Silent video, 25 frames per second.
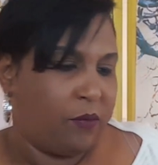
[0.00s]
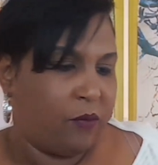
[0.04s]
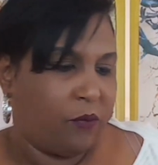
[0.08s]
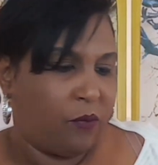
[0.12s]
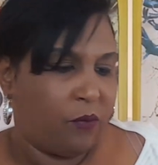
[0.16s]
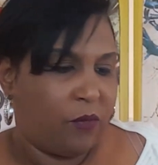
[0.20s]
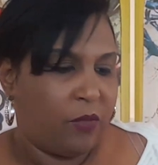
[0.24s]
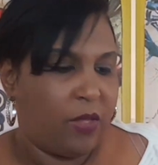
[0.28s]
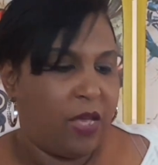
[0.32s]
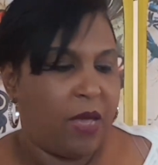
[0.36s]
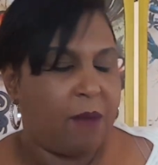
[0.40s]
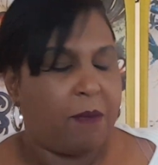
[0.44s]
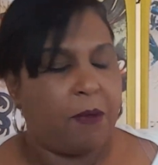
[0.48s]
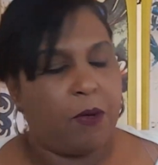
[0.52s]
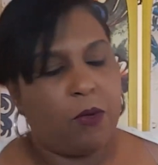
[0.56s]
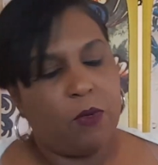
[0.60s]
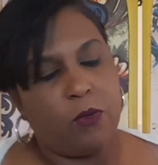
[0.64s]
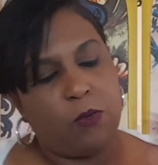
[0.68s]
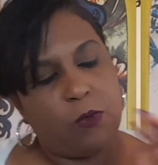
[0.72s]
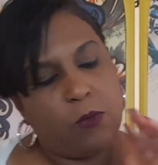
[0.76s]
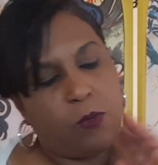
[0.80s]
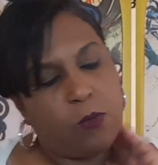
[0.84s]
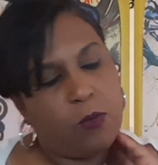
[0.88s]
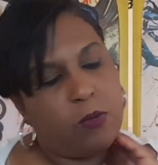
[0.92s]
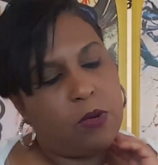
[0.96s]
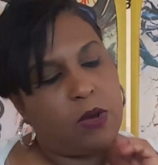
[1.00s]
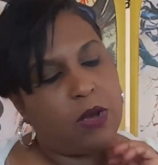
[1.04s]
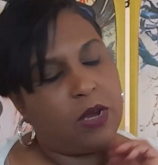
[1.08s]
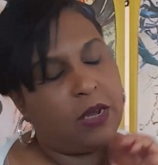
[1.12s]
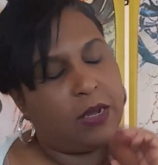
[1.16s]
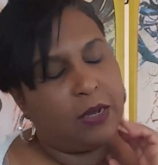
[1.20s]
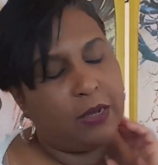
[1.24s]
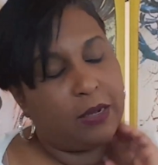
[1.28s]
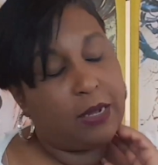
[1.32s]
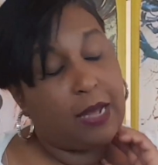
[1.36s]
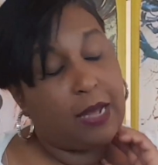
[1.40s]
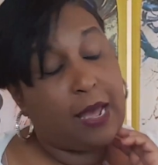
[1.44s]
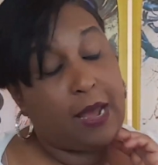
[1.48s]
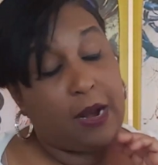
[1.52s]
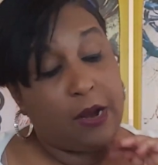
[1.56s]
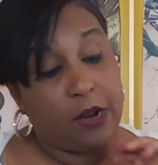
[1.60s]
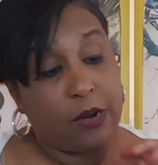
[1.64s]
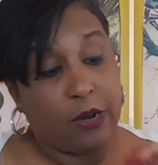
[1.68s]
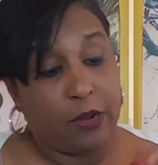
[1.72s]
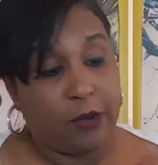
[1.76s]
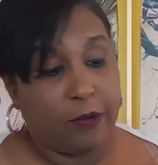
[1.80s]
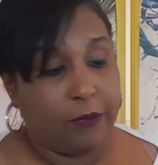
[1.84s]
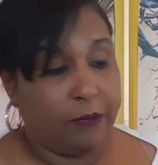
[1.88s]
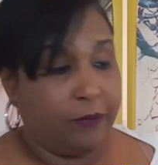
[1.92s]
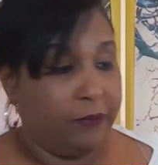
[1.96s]
Yeah, but I don't
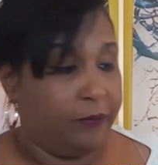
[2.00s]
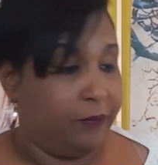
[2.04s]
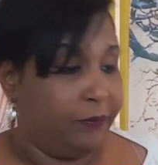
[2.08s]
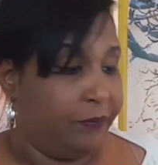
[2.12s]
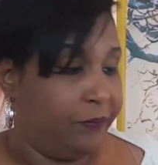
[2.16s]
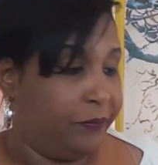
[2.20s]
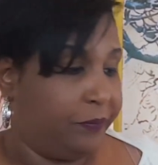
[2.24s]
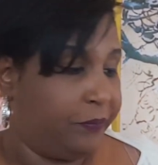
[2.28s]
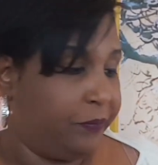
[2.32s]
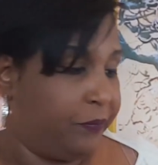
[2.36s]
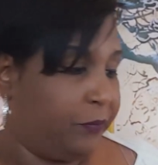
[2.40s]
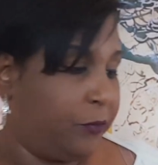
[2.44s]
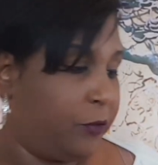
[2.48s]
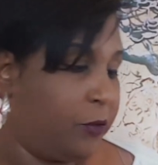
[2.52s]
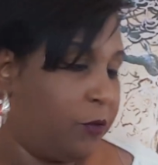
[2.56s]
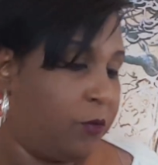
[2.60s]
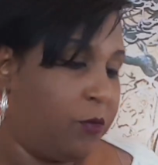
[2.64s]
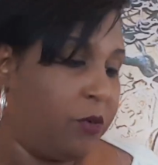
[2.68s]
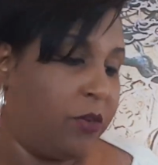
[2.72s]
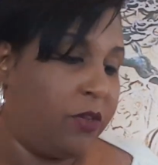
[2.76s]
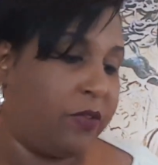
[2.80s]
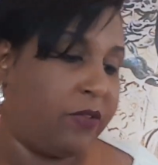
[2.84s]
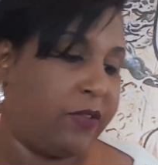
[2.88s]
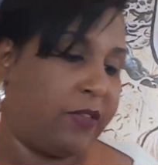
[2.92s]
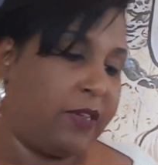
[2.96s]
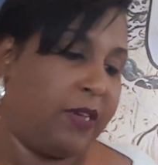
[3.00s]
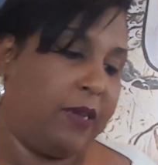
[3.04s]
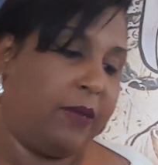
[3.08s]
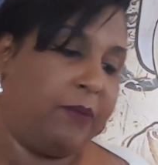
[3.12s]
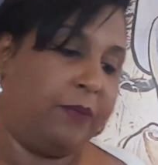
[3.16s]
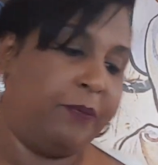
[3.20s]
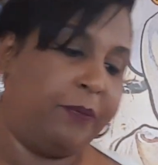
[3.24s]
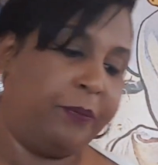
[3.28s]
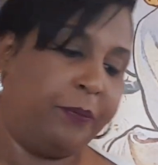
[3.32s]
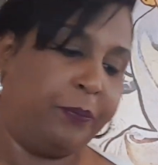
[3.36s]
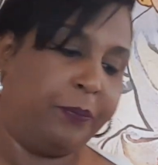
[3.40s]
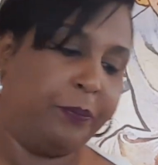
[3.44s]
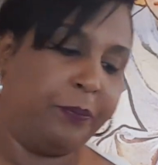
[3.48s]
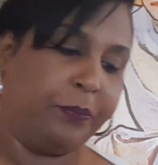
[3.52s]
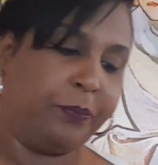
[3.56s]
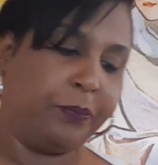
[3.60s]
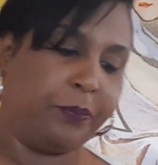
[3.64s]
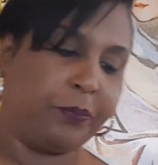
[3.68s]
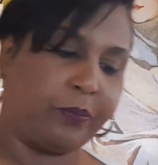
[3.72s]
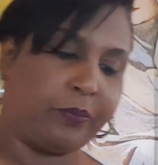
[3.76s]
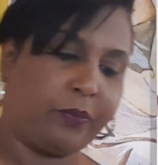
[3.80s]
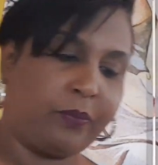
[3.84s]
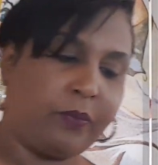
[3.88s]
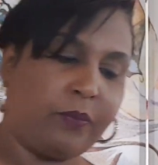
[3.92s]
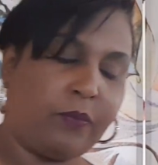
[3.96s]
know. We'll see.
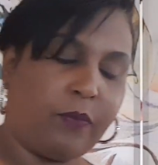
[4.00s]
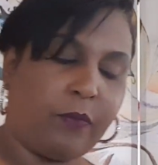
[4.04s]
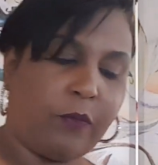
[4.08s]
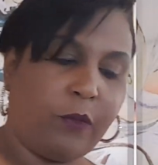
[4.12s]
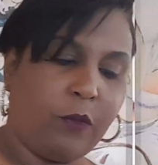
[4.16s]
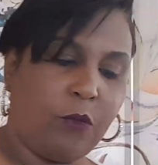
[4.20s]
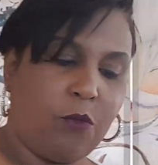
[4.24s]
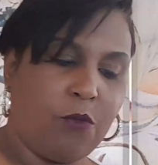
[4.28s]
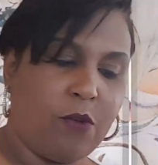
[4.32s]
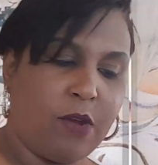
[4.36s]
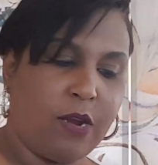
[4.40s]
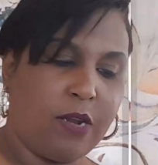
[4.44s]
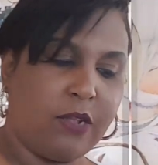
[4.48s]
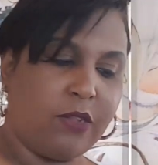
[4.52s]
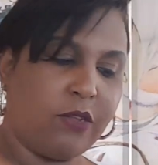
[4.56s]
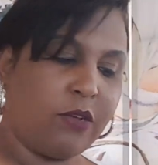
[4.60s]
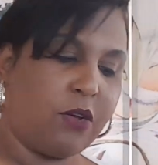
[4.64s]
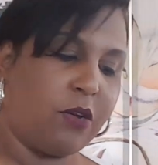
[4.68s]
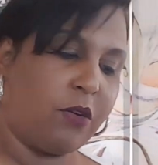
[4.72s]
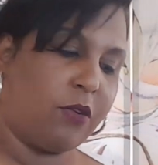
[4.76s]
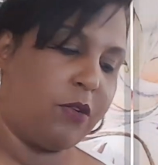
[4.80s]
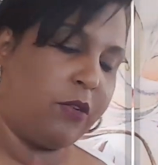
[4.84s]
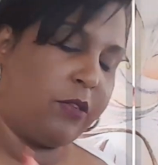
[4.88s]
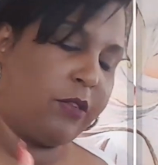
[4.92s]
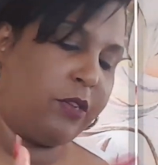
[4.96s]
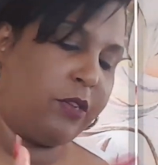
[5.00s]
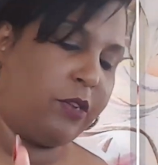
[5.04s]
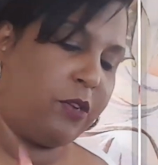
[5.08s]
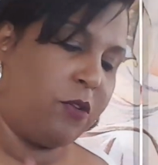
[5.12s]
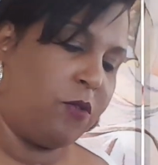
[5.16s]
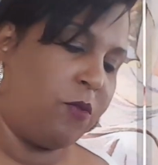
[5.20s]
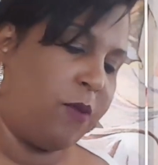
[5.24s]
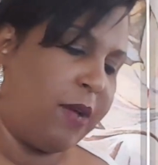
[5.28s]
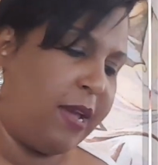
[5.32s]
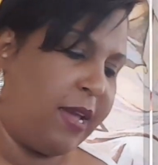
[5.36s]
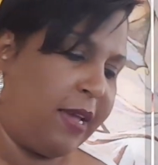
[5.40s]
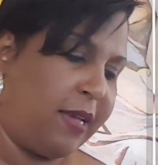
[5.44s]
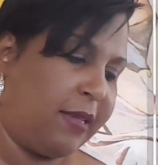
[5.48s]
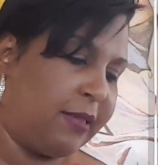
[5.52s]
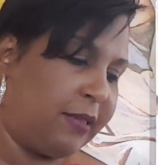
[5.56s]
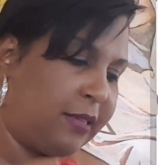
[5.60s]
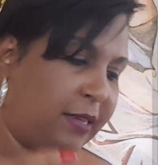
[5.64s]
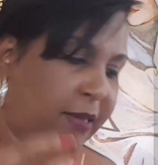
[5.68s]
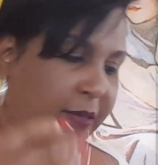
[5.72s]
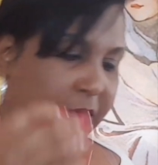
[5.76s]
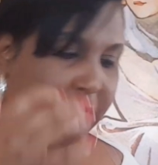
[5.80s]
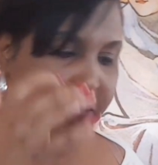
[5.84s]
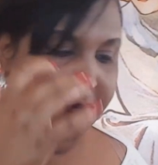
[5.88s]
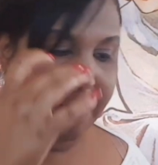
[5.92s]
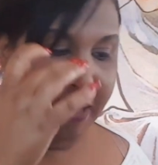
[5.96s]
Right as well, because in a way it
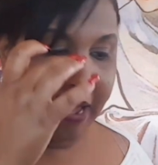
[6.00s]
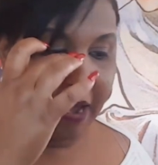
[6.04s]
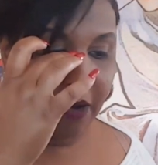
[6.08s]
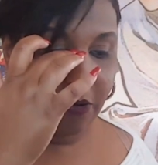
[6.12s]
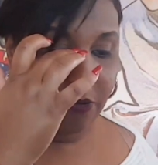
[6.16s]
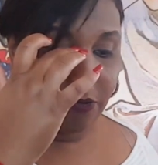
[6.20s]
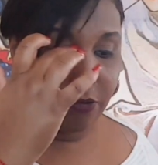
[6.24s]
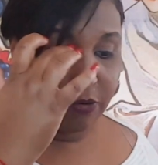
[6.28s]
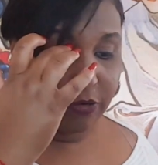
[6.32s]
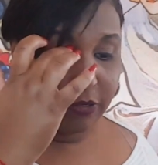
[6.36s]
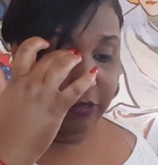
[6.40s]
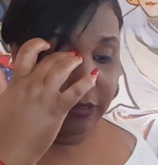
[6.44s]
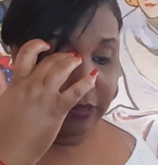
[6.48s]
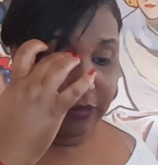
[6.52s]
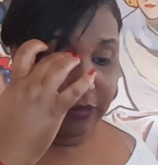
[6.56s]
seems backwards.